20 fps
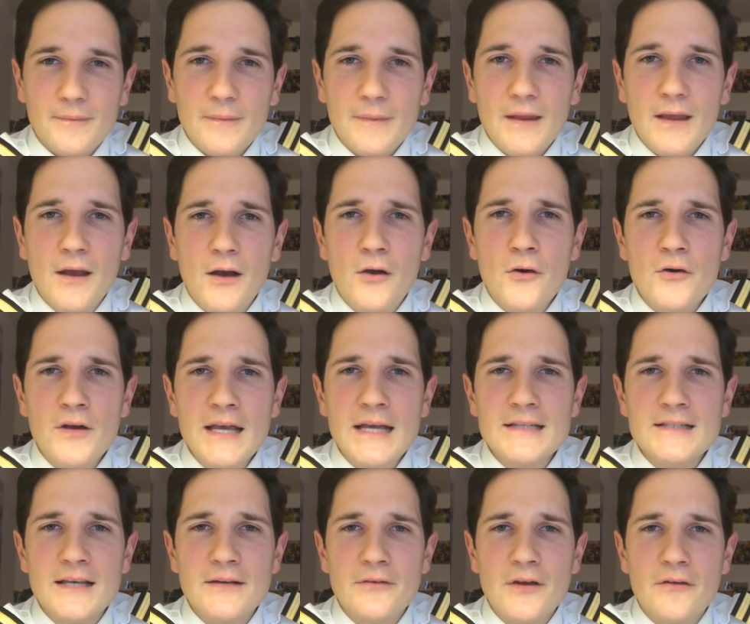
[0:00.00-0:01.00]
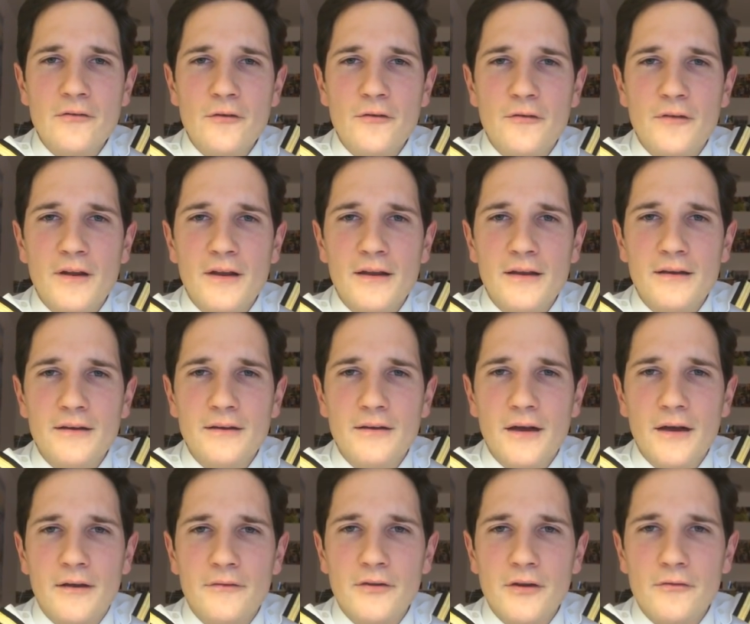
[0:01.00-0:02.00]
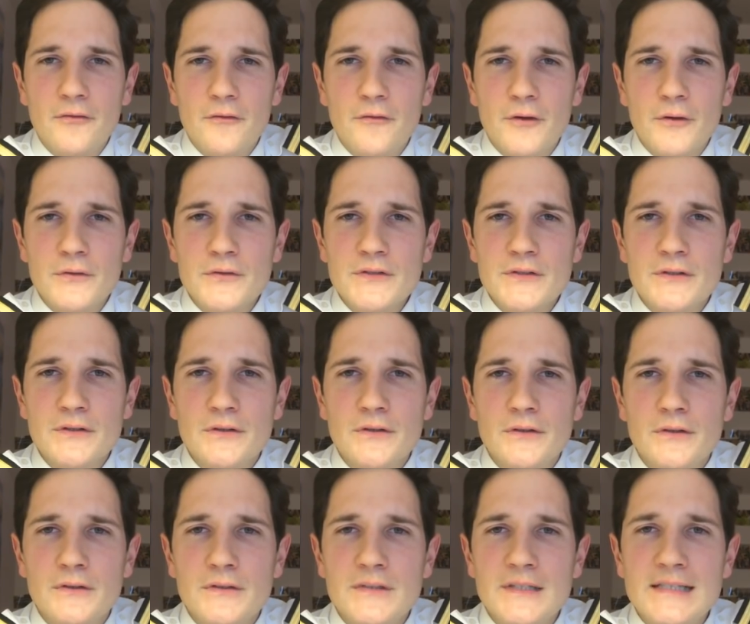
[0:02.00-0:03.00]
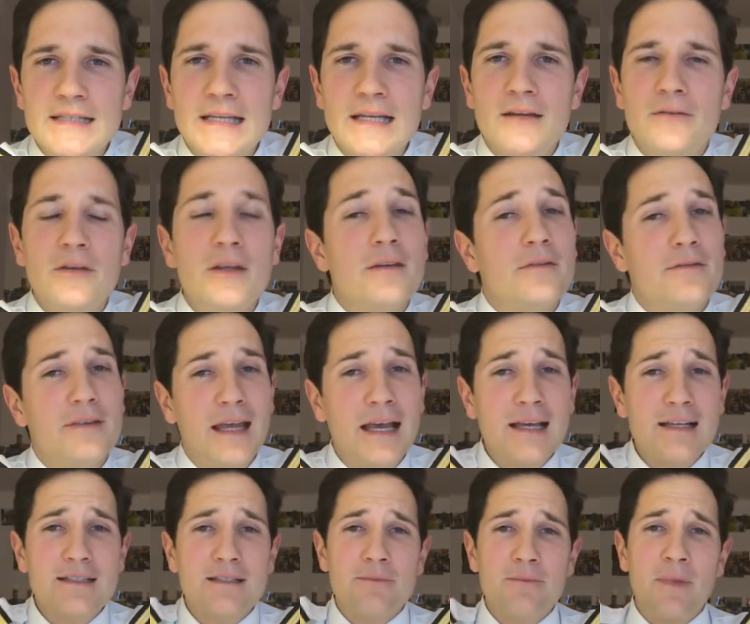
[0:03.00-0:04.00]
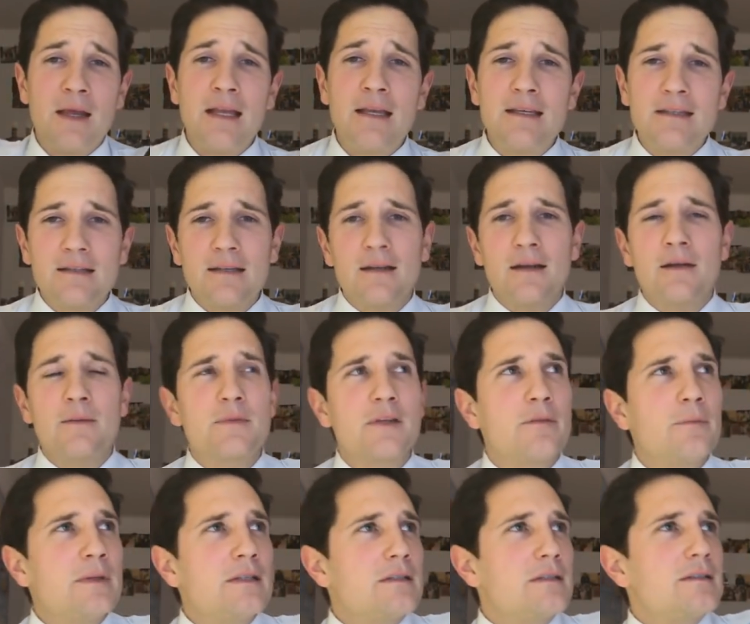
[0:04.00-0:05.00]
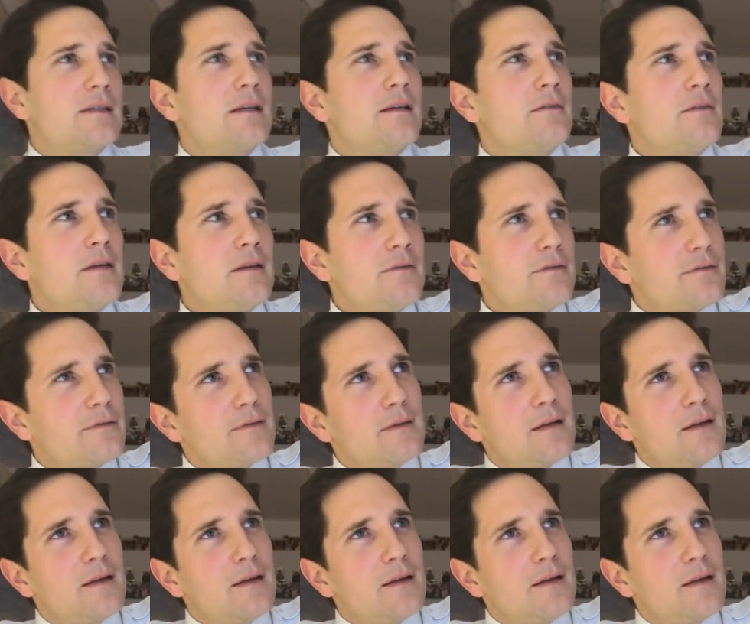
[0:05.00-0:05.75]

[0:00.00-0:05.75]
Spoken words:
Oh yes, have you ever flown to Tel Aviv? Yes, many times. I've been to Tel Aviv